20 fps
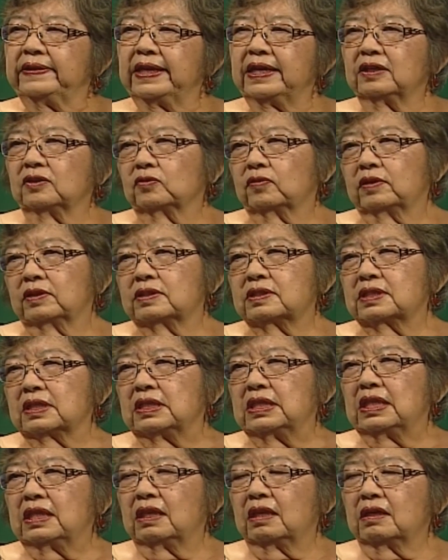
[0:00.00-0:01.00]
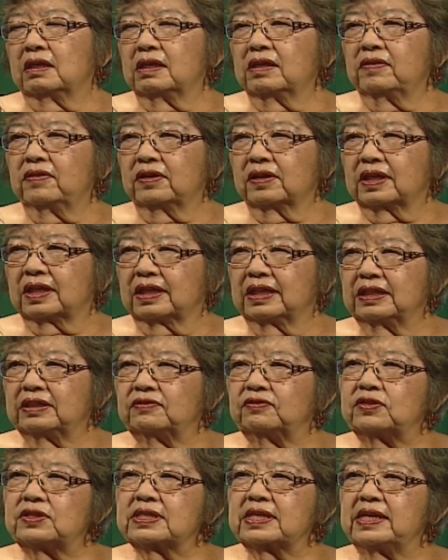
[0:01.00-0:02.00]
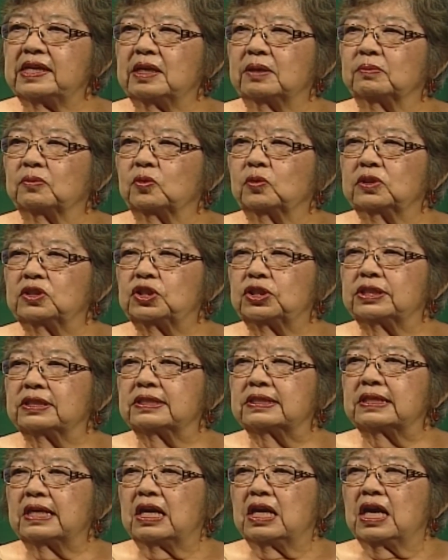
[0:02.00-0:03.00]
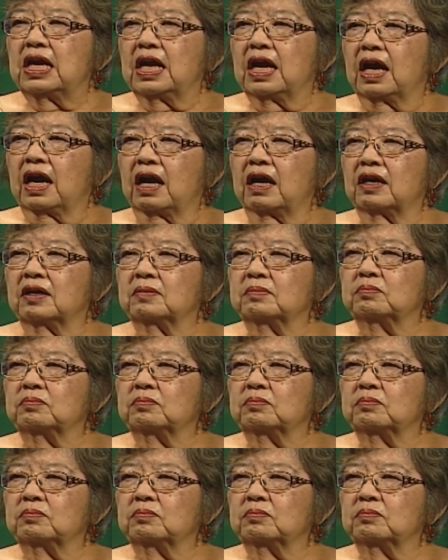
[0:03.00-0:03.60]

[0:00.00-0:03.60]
Now, there's another kind of scam, which is uh,